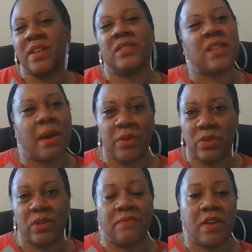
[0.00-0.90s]
stopped
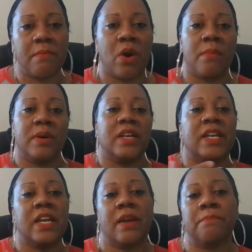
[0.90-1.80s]
using Venmo. But
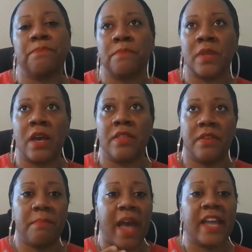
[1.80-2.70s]
again,
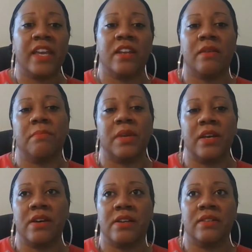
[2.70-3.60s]
the back end it
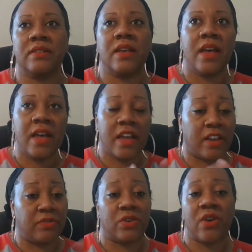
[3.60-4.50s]
because
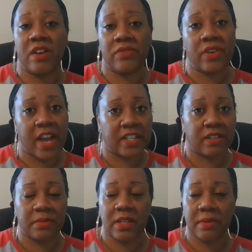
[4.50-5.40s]
if you don't have your Cash
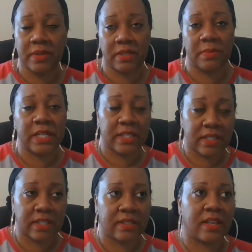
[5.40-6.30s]
App set up as a
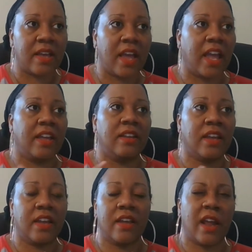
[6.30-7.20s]
business, and
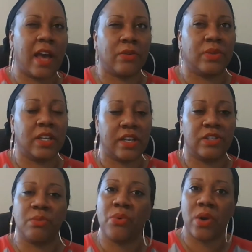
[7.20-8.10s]
then I don't think they
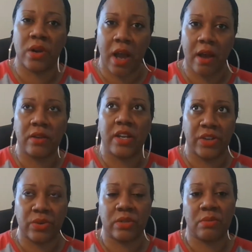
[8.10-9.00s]

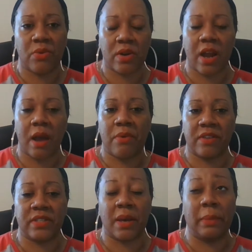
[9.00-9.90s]
do support
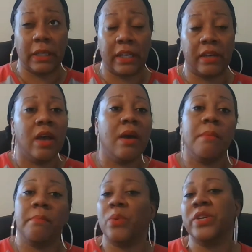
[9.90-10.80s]
nonprofits, I believe,
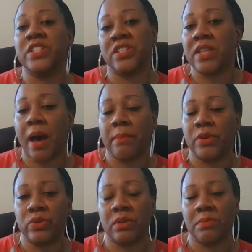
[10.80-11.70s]
but we just stopped
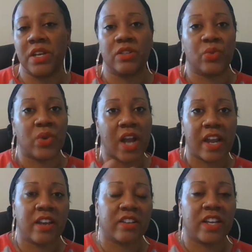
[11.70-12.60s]
using because we're not
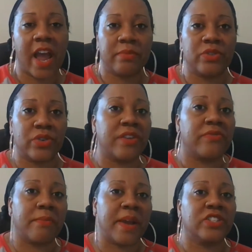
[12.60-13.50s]
capturing the
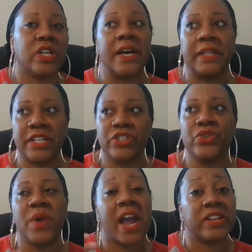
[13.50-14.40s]
information unless
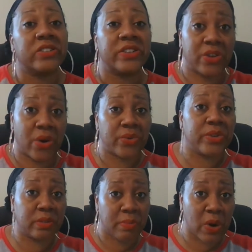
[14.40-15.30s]
you actually know
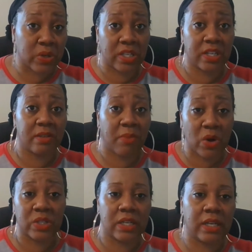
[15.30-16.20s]
this person
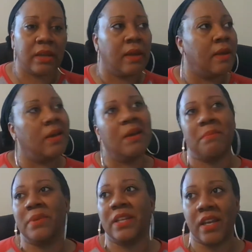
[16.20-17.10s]
personally.
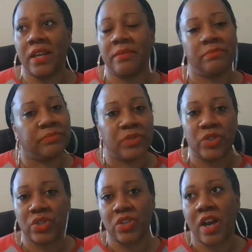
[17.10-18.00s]
But then you
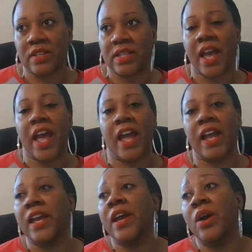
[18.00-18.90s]
still gotta say,
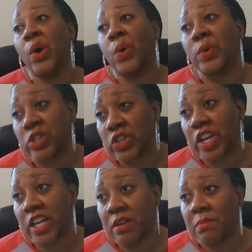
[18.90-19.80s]
hey, what's your
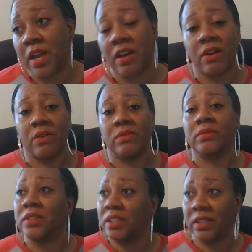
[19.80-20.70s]
email
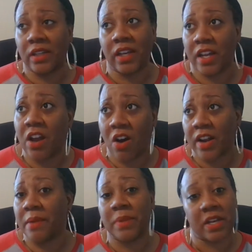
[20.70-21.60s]
and all
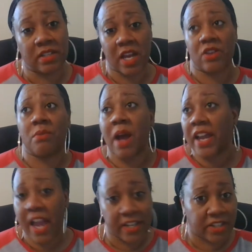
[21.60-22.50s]
that, because I know my
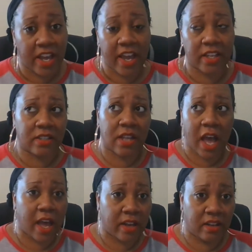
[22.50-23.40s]
cash tag is
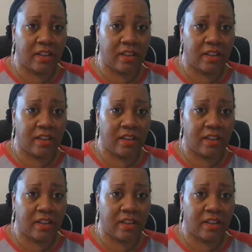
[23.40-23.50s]
not,